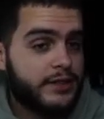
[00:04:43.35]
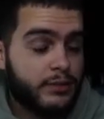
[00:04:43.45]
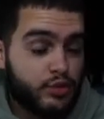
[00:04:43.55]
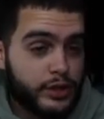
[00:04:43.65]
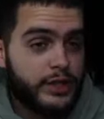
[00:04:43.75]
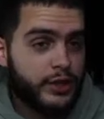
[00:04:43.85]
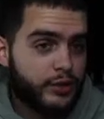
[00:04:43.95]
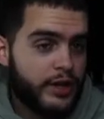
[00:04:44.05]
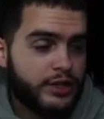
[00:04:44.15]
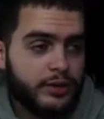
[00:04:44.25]
some really good
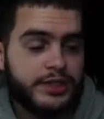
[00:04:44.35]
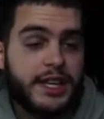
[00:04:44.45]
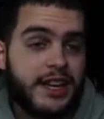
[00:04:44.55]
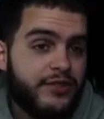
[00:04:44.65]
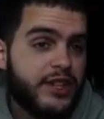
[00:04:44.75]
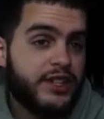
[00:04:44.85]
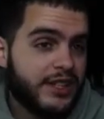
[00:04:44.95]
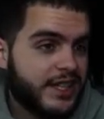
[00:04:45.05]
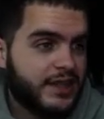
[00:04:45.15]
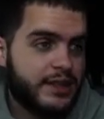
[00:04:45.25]
thresholds if he
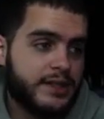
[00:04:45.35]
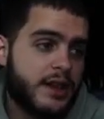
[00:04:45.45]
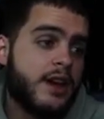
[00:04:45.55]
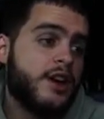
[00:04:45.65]
does hit this.